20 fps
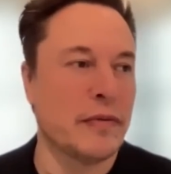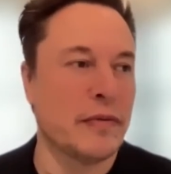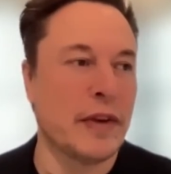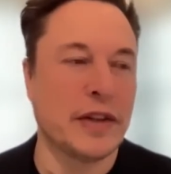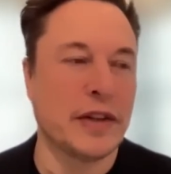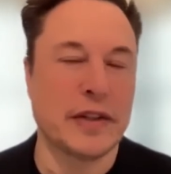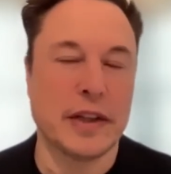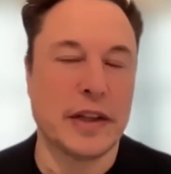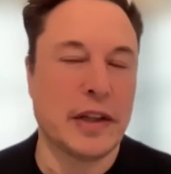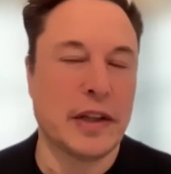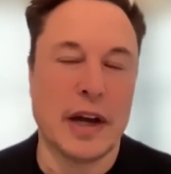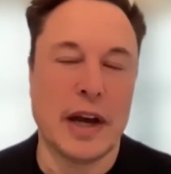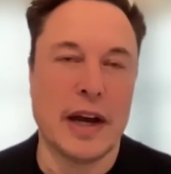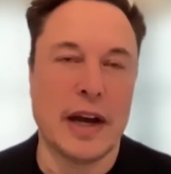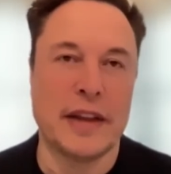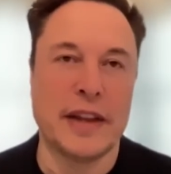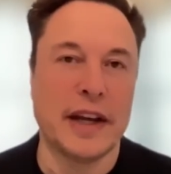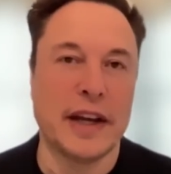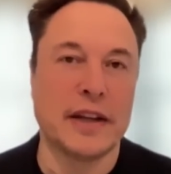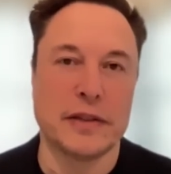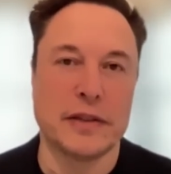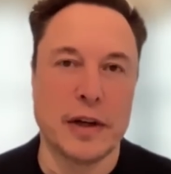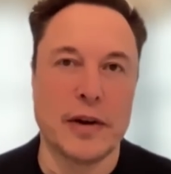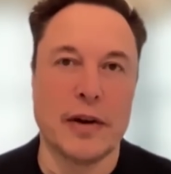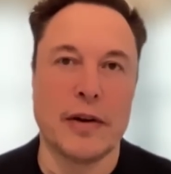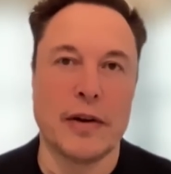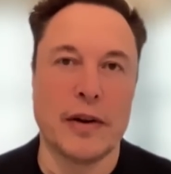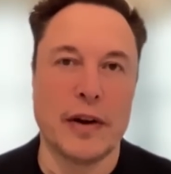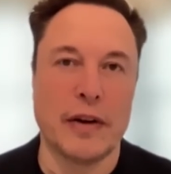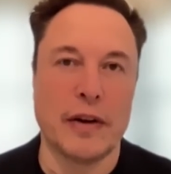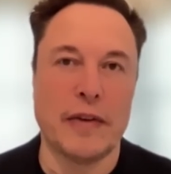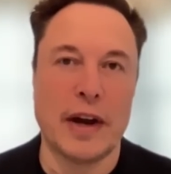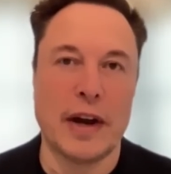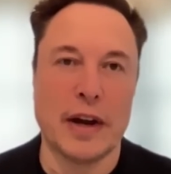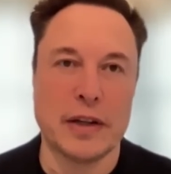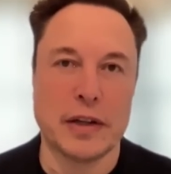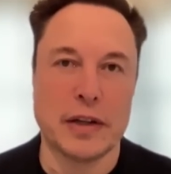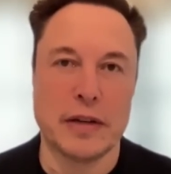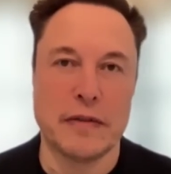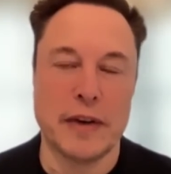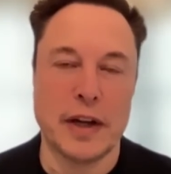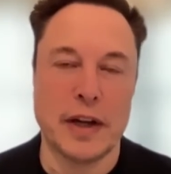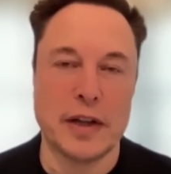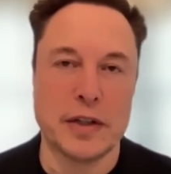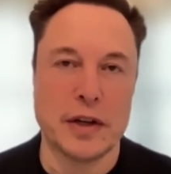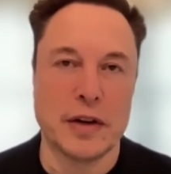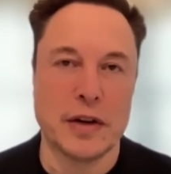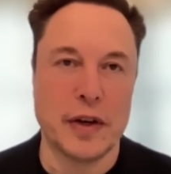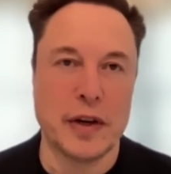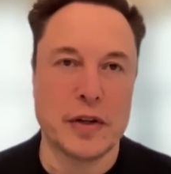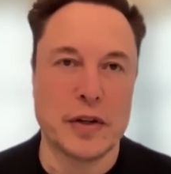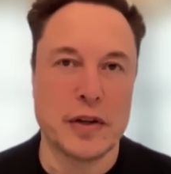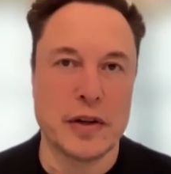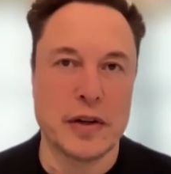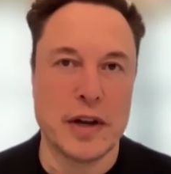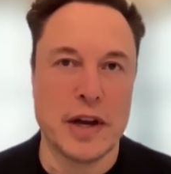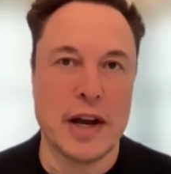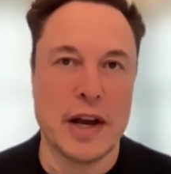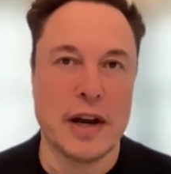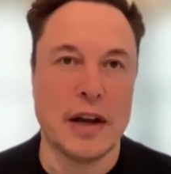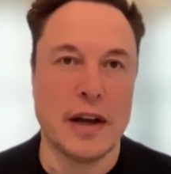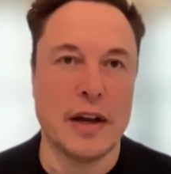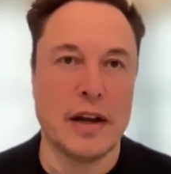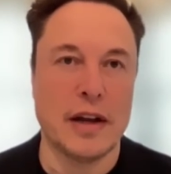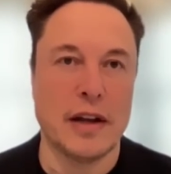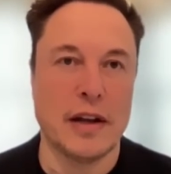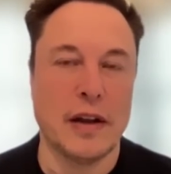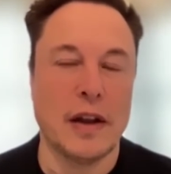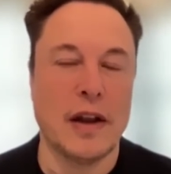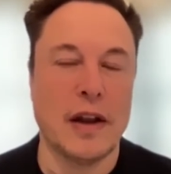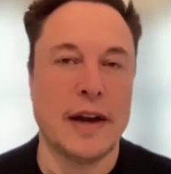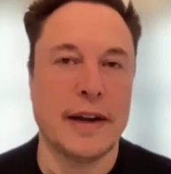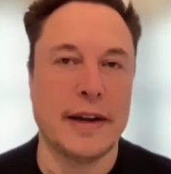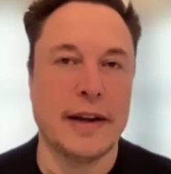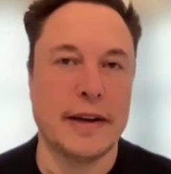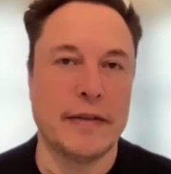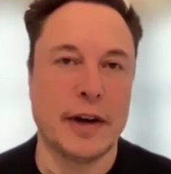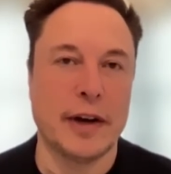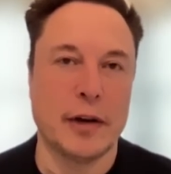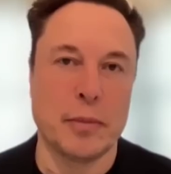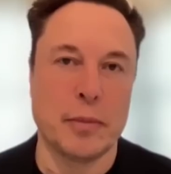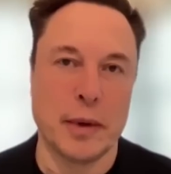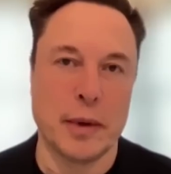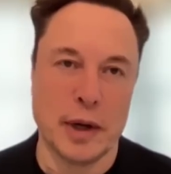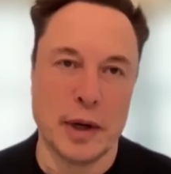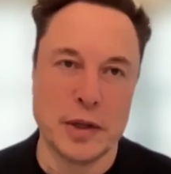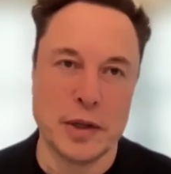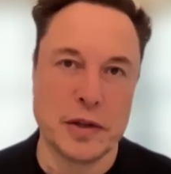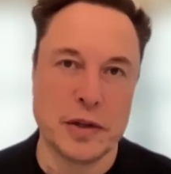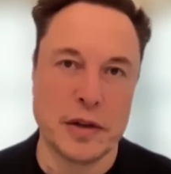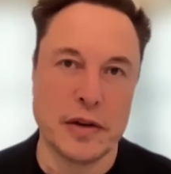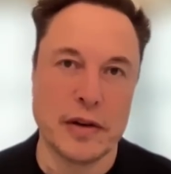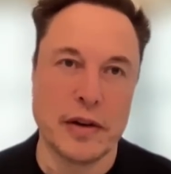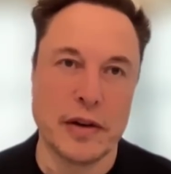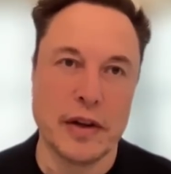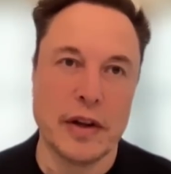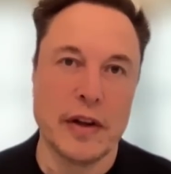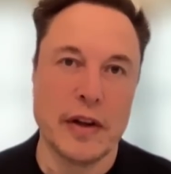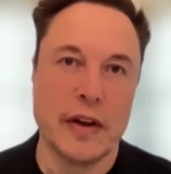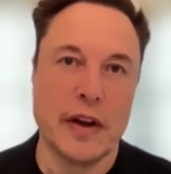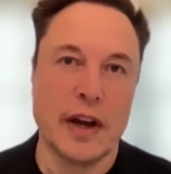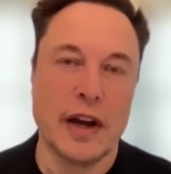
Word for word: basically, I, I, think zero about demand generation and a lot about production